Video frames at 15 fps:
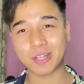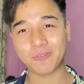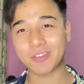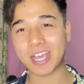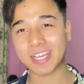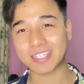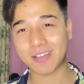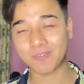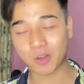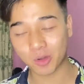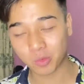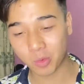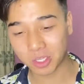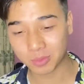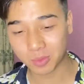If you guys have
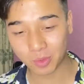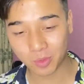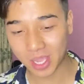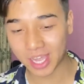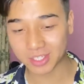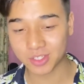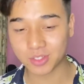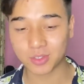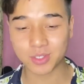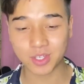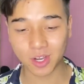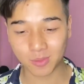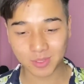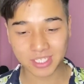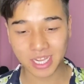not watched my reaction to
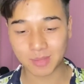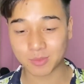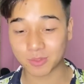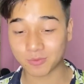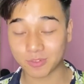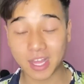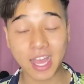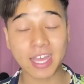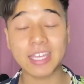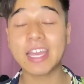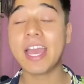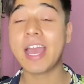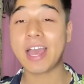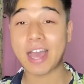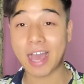STARBE, Time to Fly,
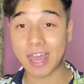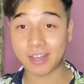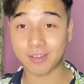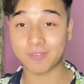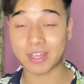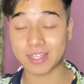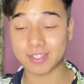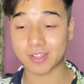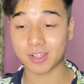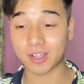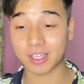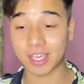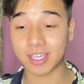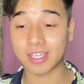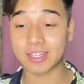I love that song,
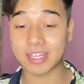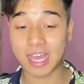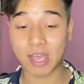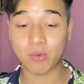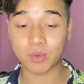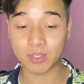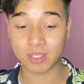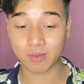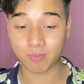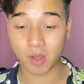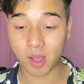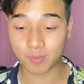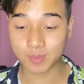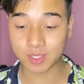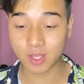okay? That was a
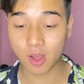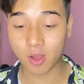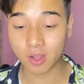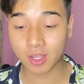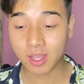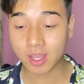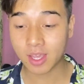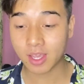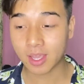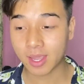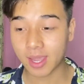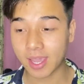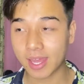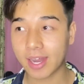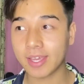bomb song.
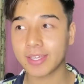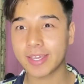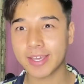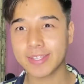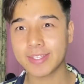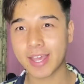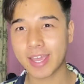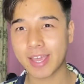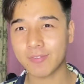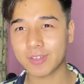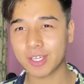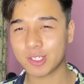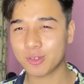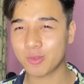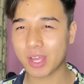And I guess I have
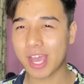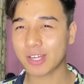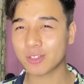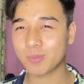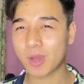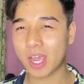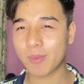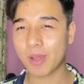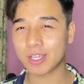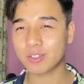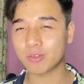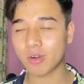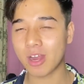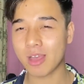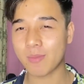yet to react to Bye Bye
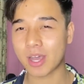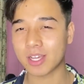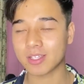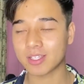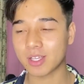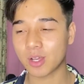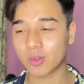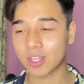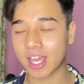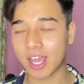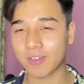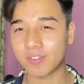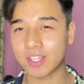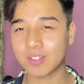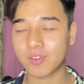Drama. So yeah,
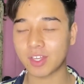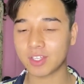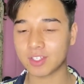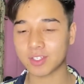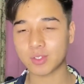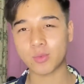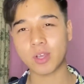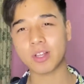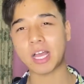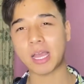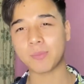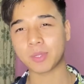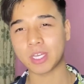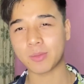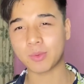if this video does well,
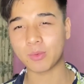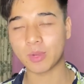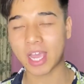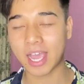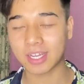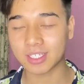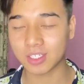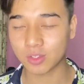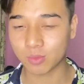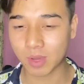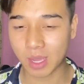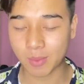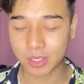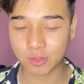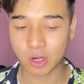I'm gonna be reacting to
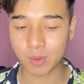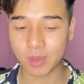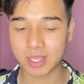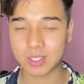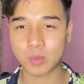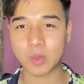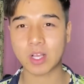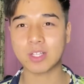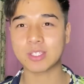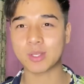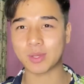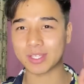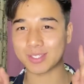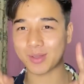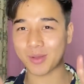Bye Bye Drama as well. So
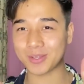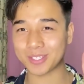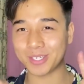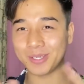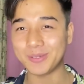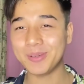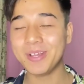it's on you.